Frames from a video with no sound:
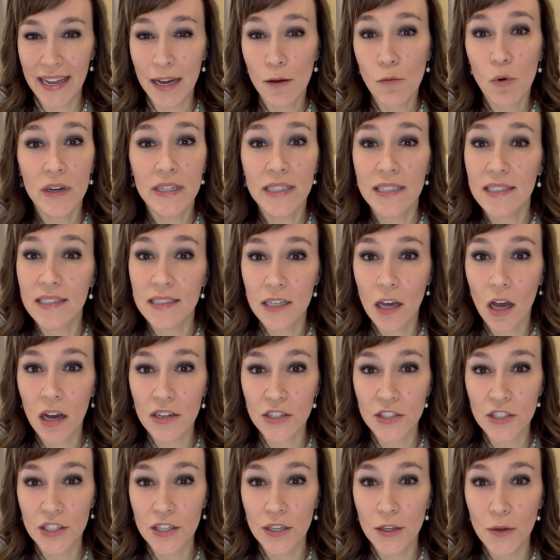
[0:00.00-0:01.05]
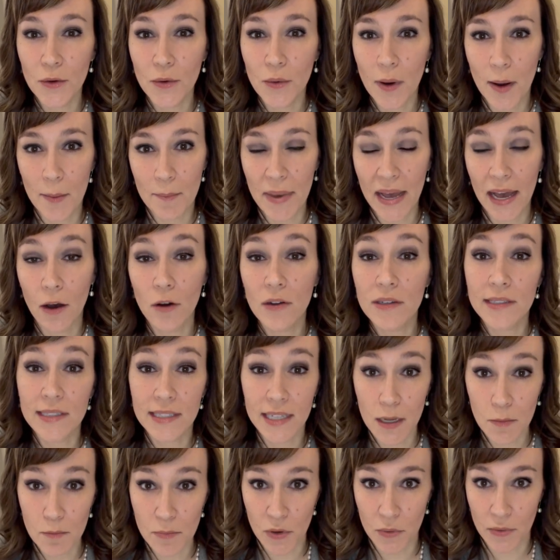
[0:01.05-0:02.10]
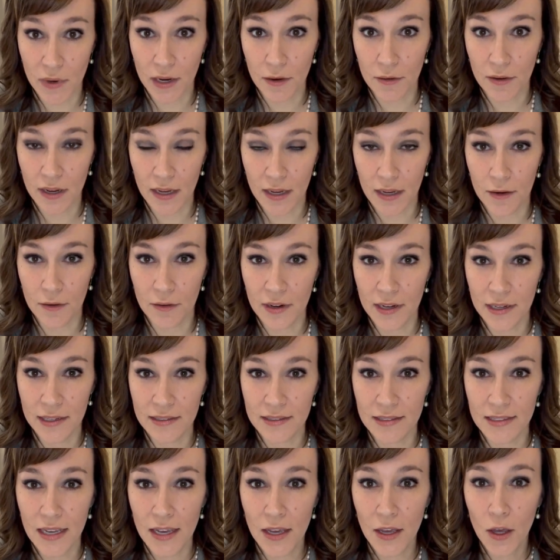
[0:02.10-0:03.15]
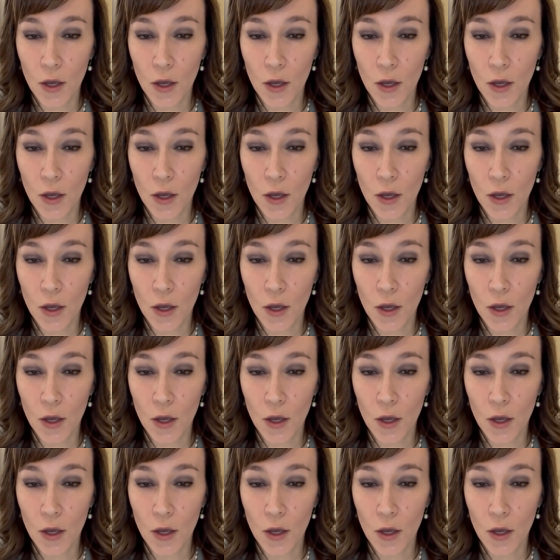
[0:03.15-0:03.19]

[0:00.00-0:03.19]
I wanted to talk to you about temporary hearings.